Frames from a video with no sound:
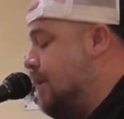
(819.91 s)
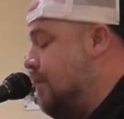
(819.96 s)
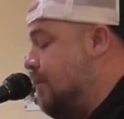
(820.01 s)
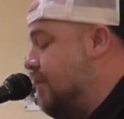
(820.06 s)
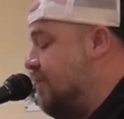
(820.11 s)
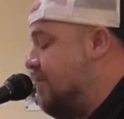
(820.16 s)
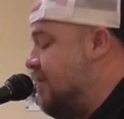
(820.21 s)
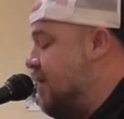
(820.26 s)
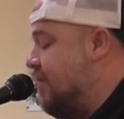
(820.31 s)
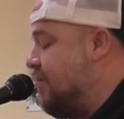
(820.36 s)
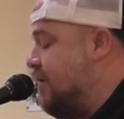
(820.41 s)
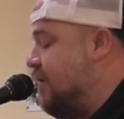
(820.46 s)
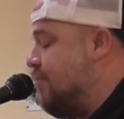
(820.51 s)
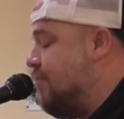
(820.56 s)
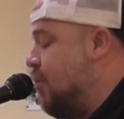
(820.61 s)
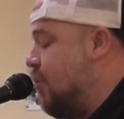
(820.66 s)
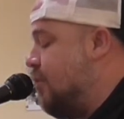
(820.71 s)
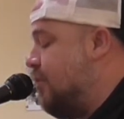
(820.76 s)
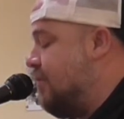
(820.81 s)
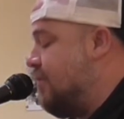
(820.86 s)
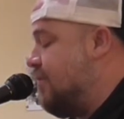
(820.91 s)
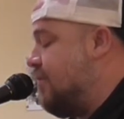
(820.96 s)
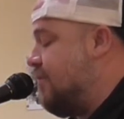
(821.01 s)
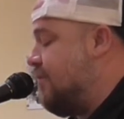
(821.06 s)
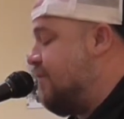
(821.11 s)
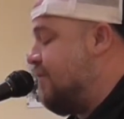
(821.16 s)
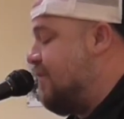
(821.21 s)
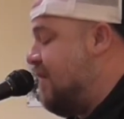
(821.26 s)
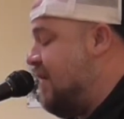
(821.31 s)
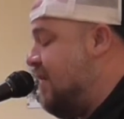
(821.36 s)
with nothing more than
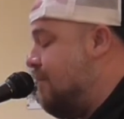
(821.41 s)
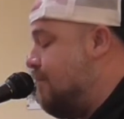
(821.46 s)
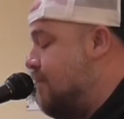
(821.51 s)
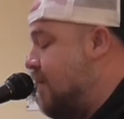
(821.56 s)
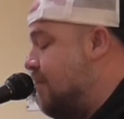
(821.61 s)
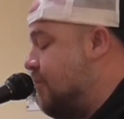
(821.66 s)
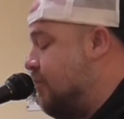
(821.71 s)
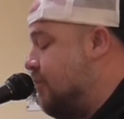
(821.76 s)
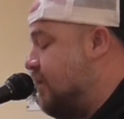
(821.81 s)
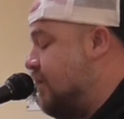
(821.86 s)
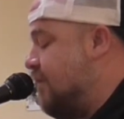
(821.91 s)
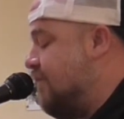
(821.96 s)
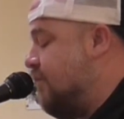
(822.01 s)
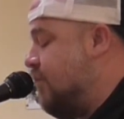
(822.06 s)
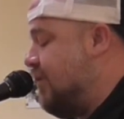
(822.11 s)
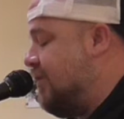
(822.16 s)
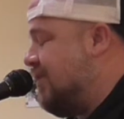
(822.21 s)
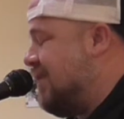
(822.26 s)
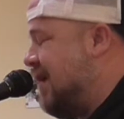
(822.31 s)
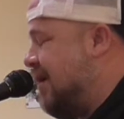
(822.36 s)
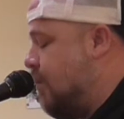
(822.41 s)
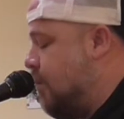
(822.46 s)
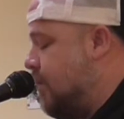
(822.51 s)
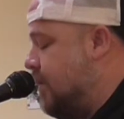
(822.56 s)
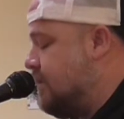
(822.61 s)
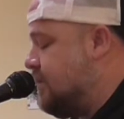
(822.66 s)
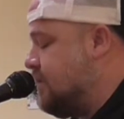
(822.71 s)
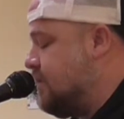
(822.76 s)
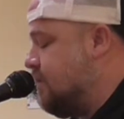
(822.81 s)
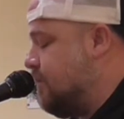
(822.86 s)
the faint memory of what they
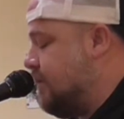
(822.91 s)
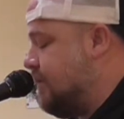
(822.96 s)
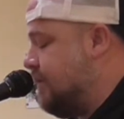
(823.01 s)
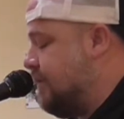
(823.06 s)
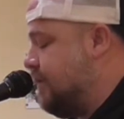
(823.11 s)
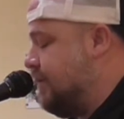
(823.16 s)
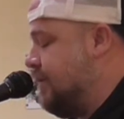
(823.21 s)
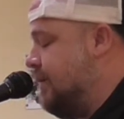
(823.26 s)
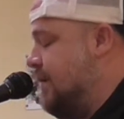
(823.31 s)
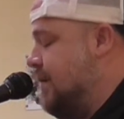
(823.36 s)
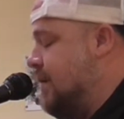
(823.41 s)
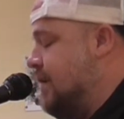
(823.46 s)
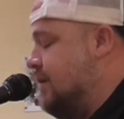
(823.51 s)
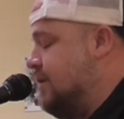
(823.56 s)
once were